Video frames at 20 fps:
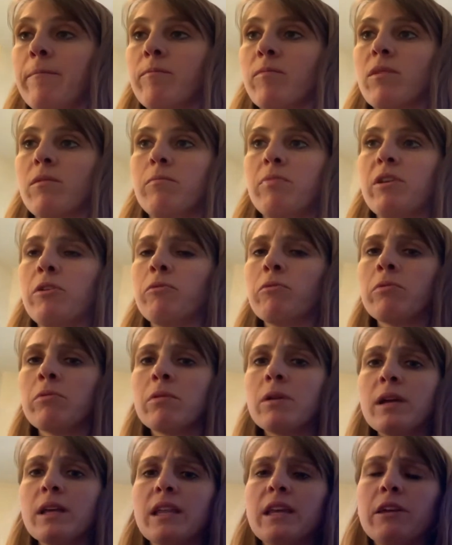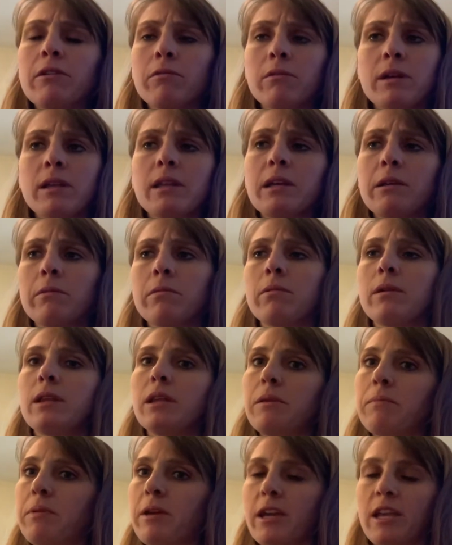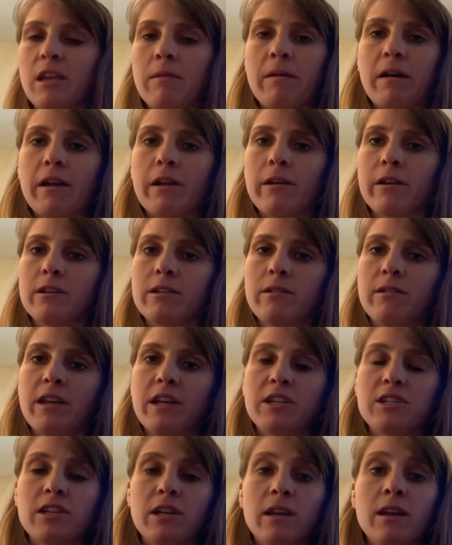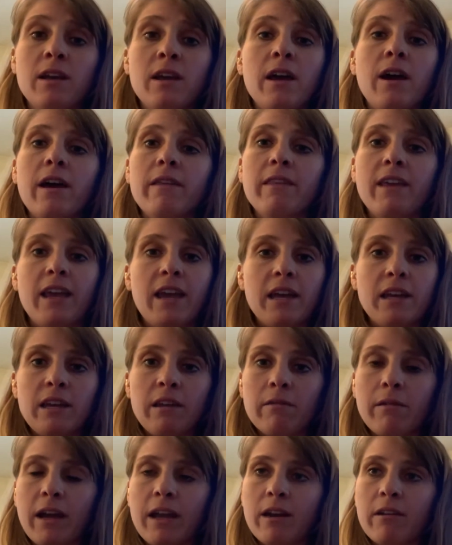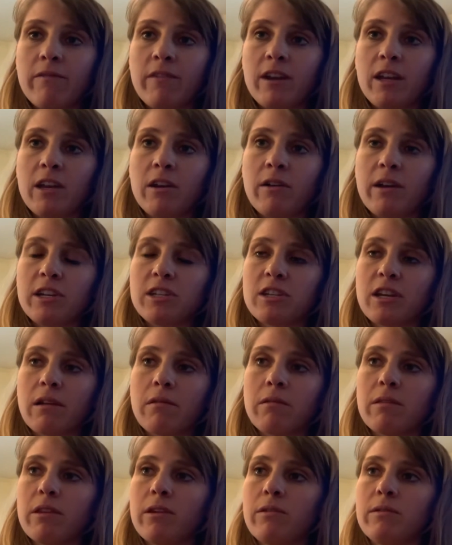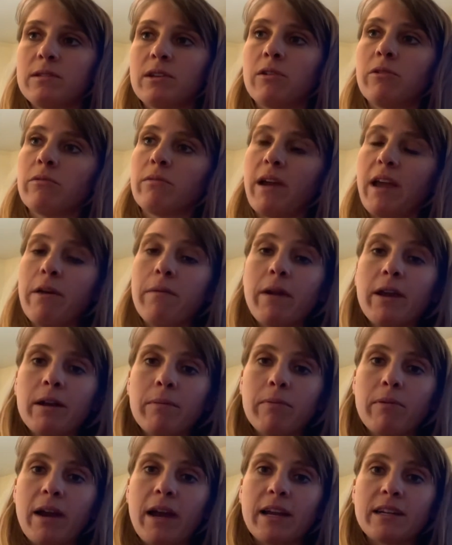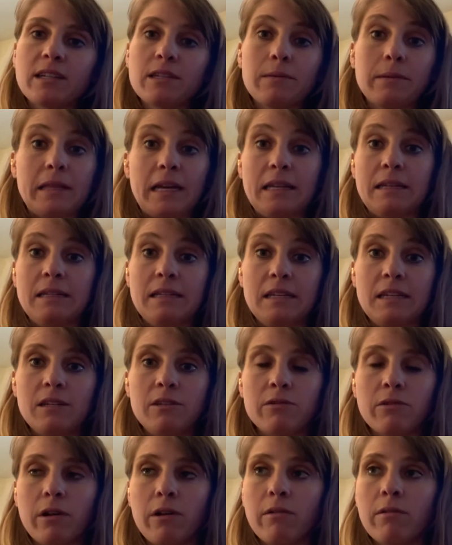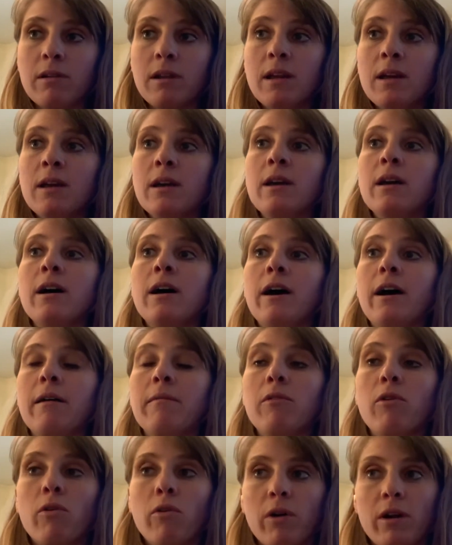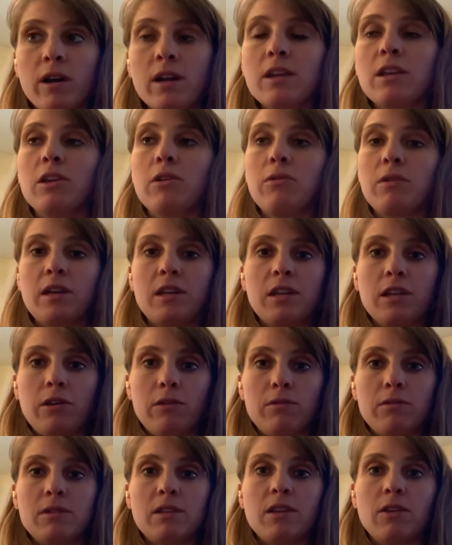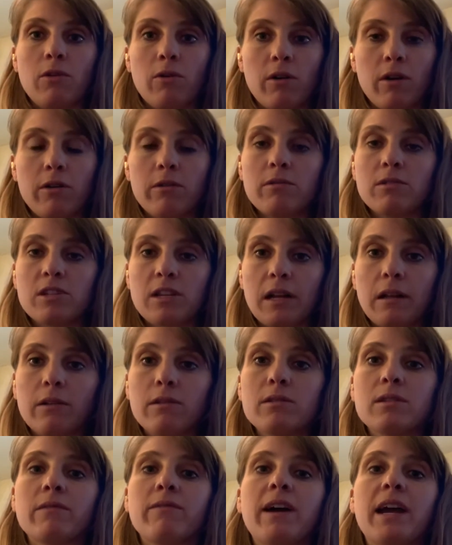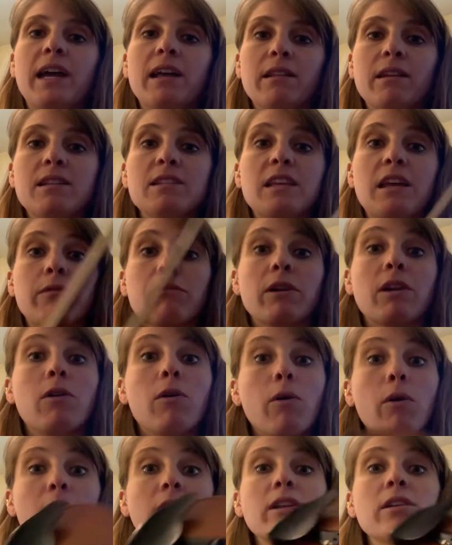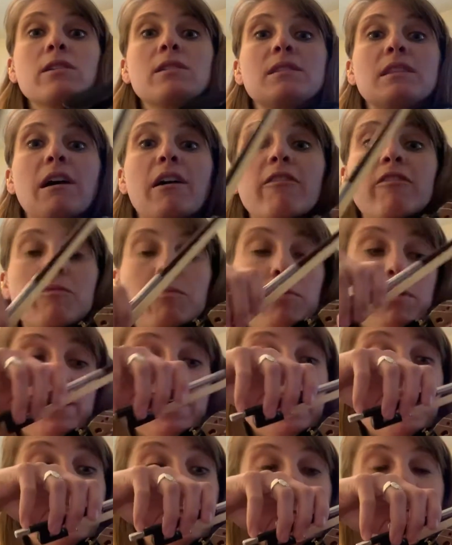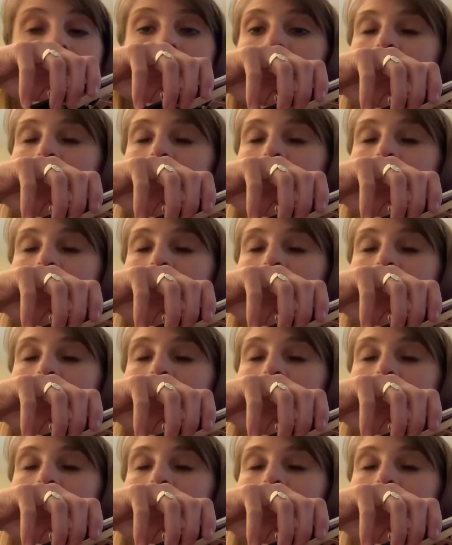Be really, really, really picky about your intonation. The Andy Reiner video I shared with you is a great way to practice with that D drone, or you can use your own cellos or violins and record yourself playing.